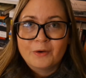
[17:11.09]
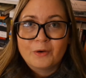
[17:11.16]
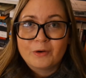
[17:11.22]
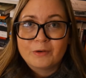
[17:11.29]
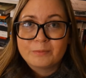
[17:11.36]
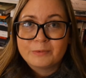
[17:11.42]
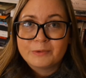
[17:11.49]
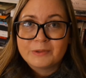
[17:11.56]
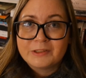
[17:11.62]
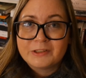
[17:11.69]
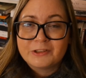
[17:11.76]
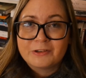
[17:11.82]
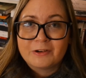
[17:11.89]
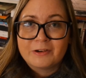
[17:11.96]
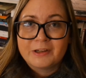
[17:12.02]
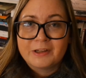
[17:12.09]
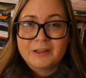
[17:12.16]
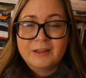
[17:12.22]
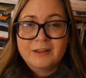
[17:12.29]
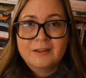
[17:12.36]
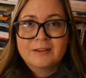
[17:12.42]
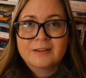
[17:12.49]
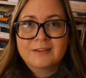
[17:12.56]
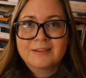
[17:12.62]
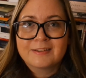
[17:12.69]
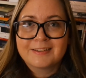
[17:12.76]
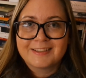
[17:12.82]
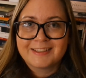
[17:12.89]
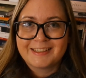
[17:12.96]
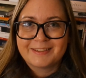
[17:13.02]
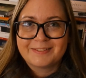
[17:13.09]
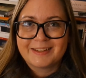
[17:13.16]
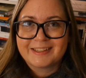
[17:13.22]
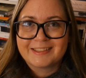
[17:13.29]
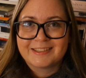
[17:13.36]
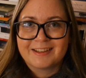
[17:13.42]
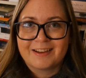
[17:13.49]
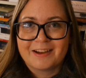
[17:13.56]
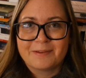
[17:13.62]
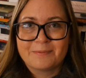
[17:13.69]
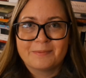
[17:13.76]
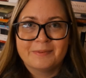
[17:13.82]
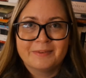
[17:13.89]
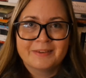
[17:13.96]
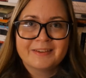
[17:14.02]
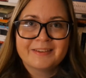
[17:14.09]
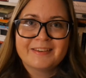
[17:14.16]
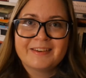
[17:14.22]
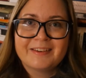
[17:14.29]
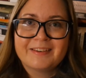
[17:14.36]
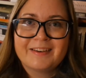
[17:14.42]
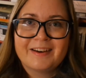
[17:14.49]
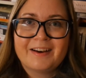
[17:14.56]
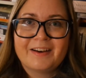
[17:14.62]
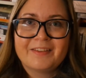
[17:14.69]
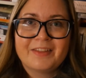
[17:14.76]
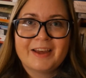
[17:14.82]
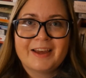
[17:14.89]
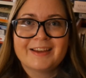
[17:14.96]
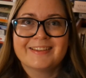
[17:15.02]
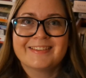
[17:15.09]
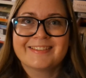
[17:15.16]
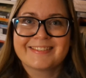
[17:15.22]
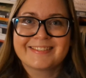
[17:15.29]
Hope you enjoy. See you next time. Ha det!